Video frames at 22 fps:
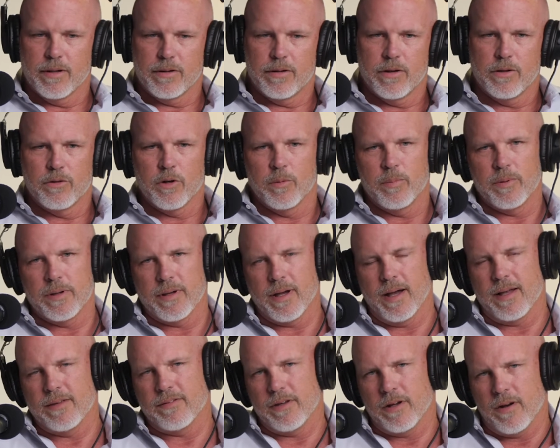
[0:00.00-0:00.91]
a good group of
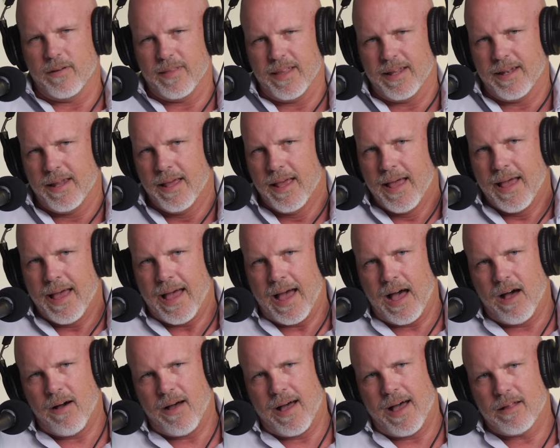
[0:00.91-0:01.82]
guys there. And then
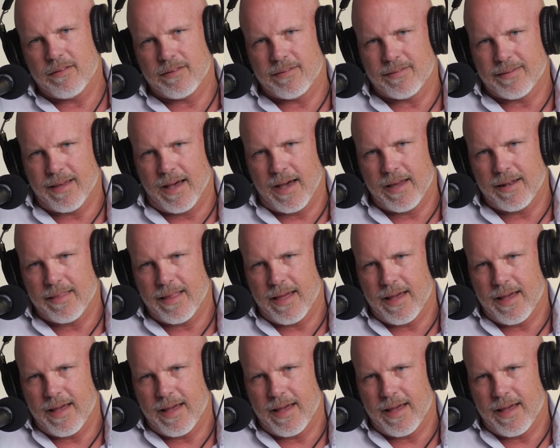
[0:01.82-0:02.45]
outside of